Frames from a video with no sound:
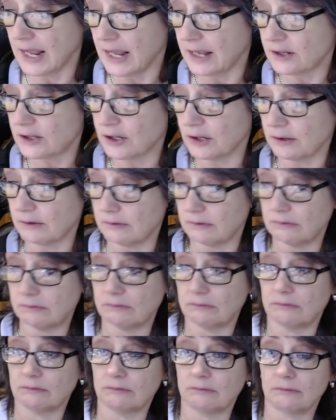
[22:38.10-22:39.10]
So
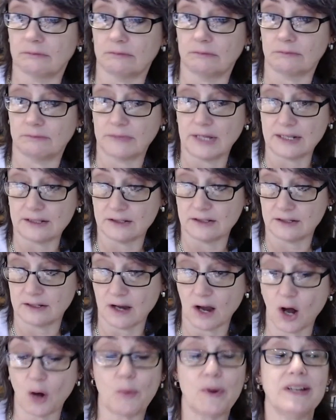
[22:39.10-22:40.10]
that's
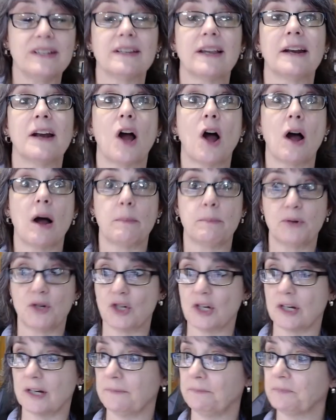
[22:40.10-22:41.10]
always an
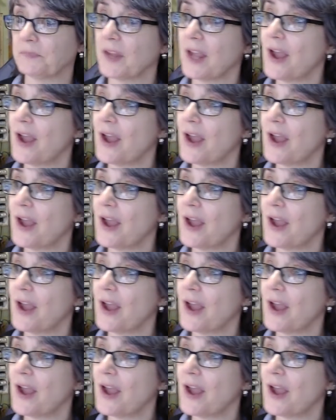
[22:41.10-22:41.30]
option.